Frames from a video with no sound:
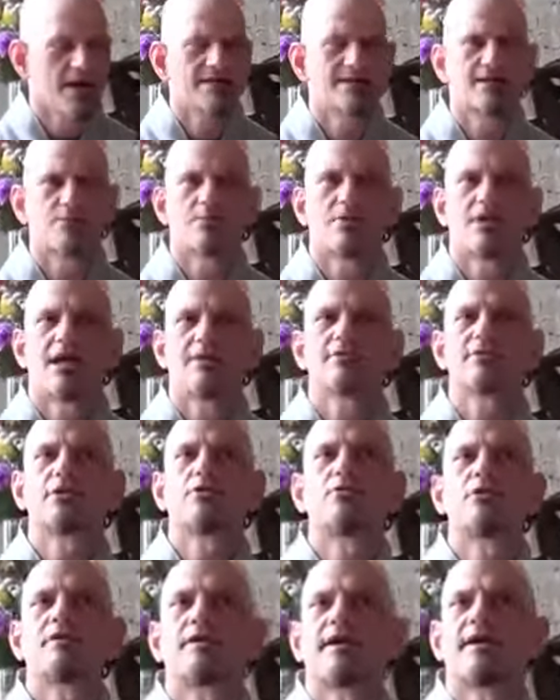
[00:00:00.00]
He said, well, I'm
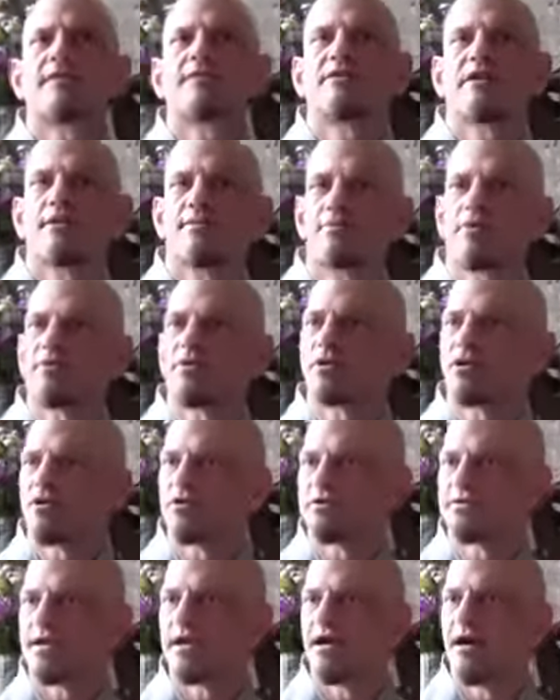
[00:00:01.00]
going to that temple in
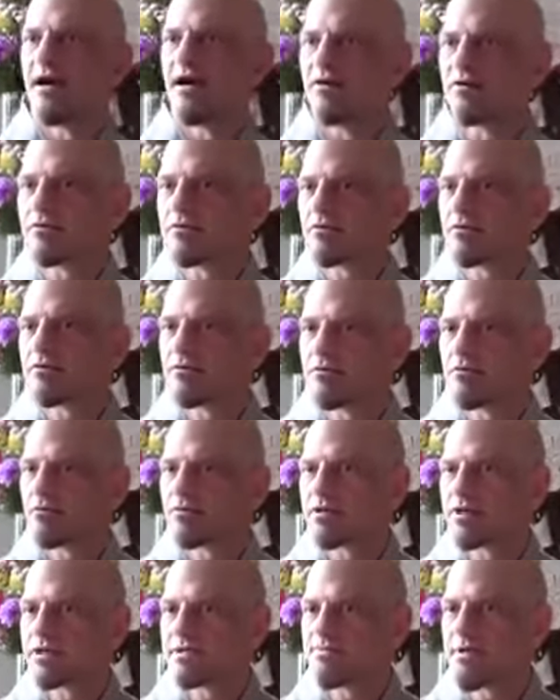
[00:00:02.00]
your town
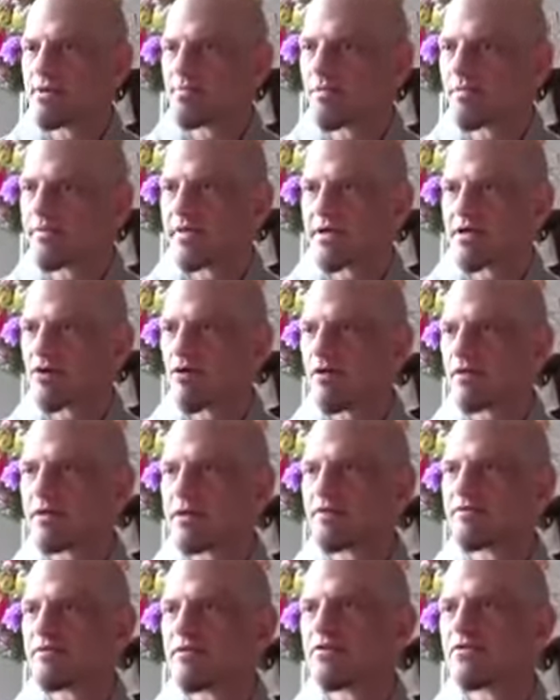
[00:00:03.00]
where these people think all
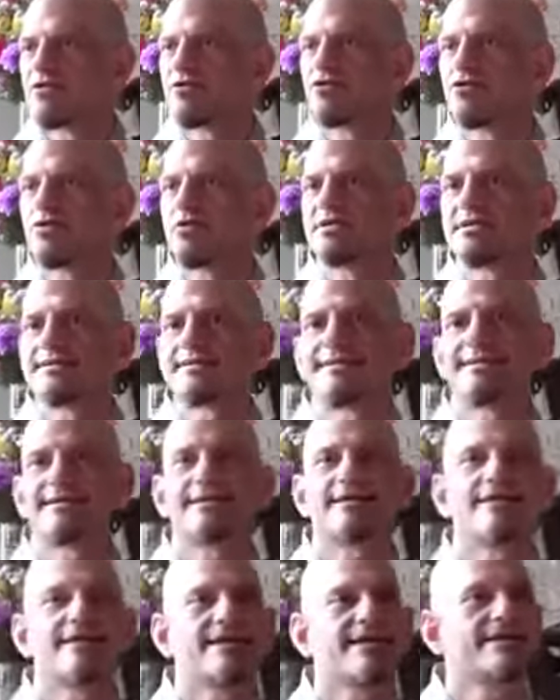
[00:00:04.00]
they have to do is
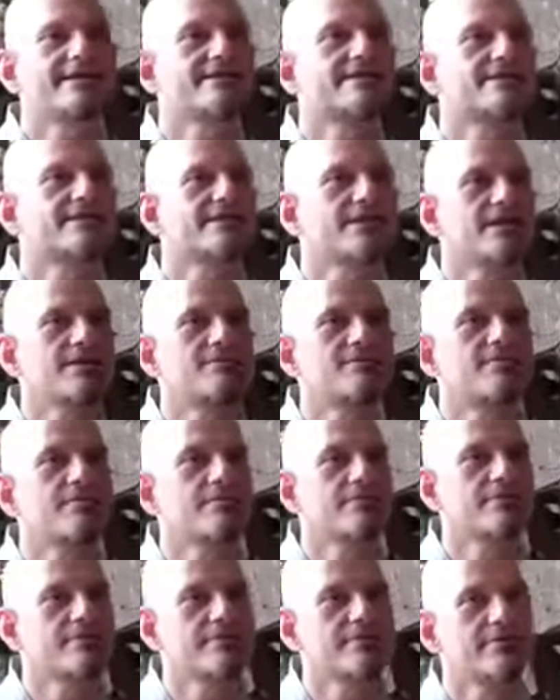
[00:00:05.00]
sit and eat and sleep
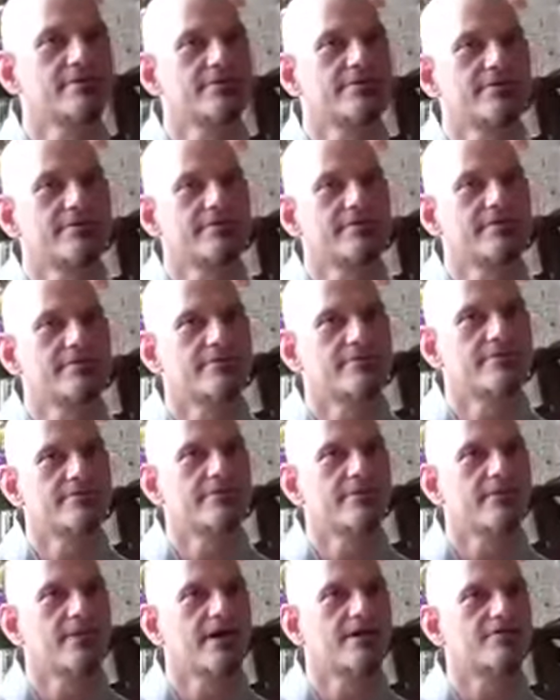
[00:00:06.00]

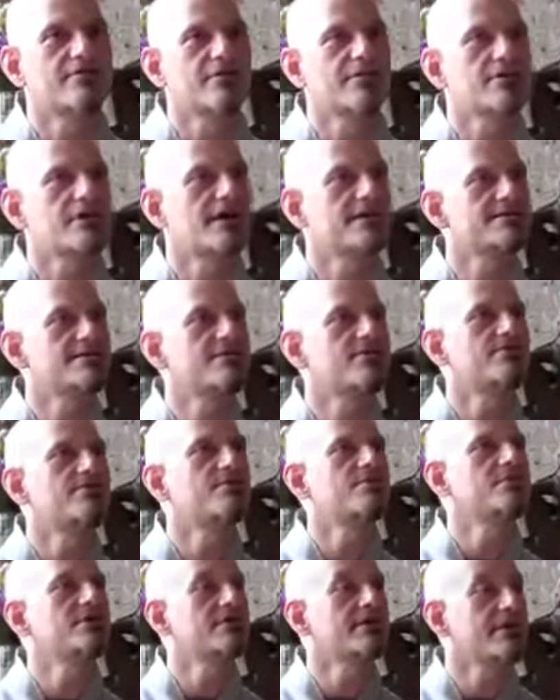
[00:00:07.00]
and realize their
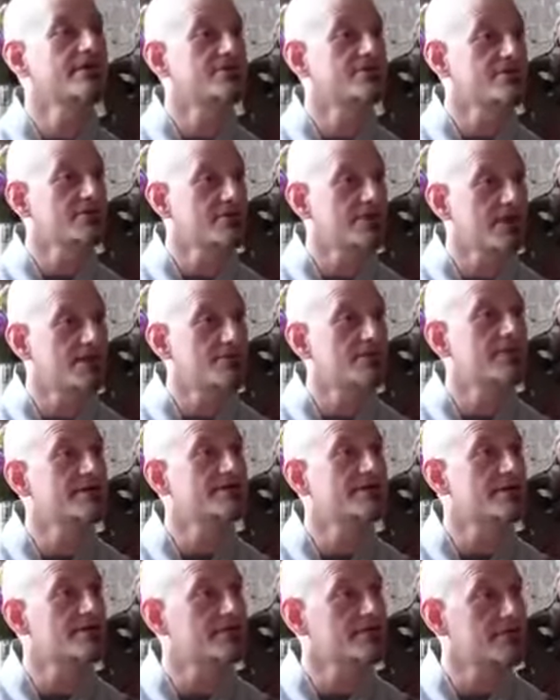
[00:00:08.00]
Buddha nature. And I'm
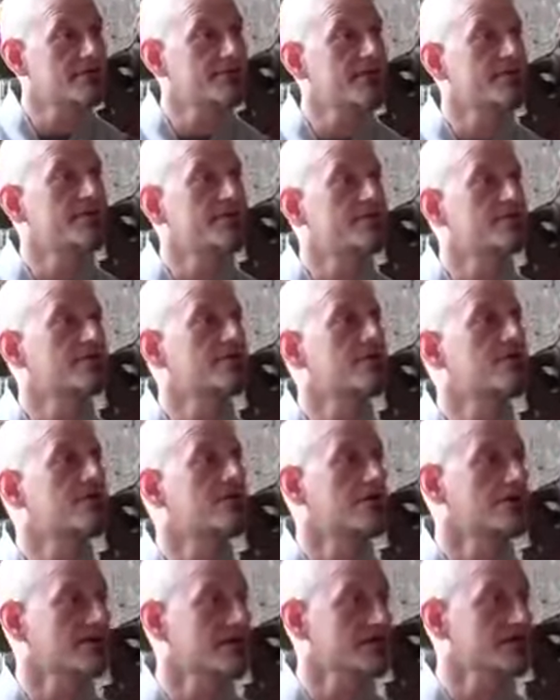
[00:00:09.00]
going to tell them that they're
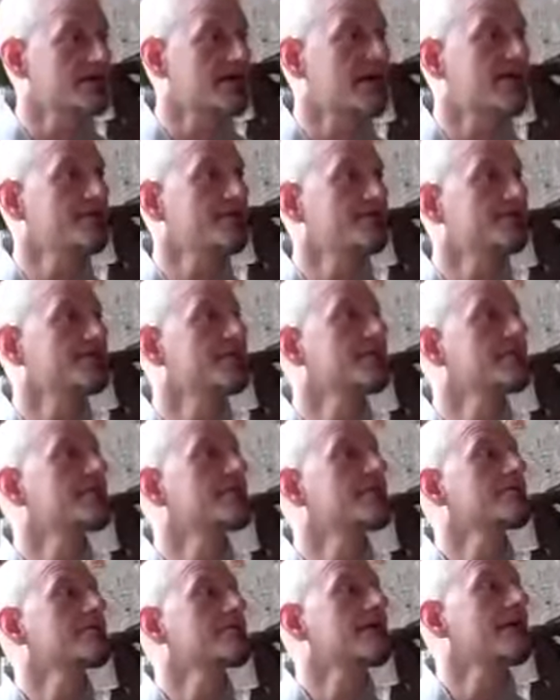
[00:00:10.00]
wrong because
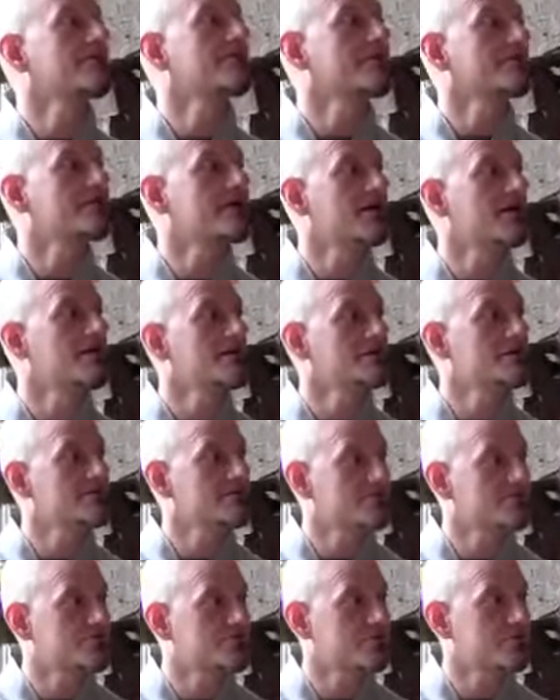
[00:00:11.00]
I've got the Diamond
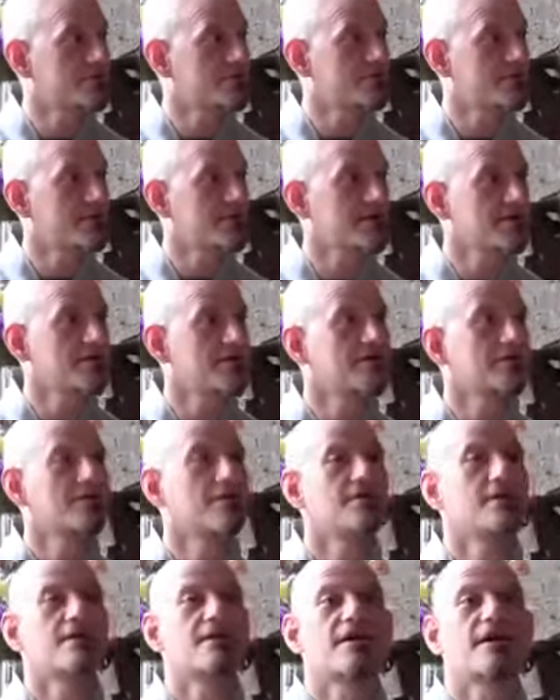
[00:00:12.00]
Sutra with me
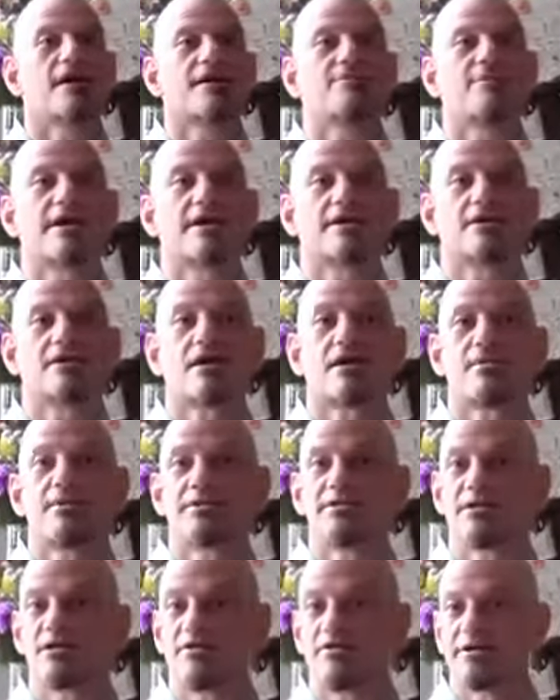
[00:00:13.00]
and my
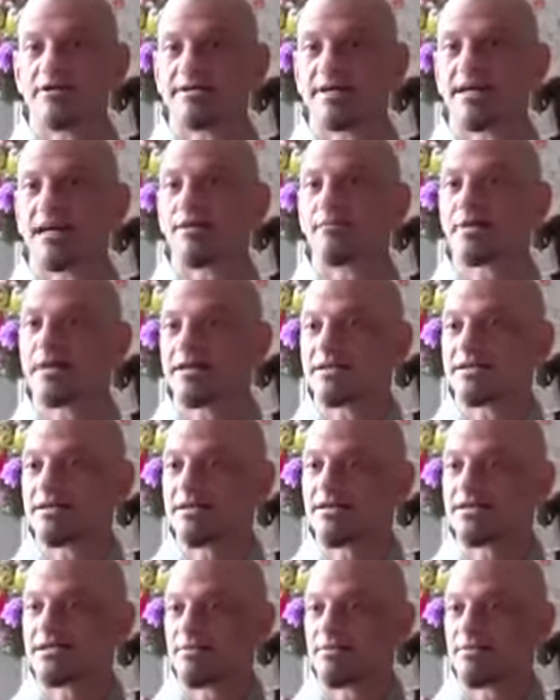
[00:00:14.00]
commentaries, and I'm going to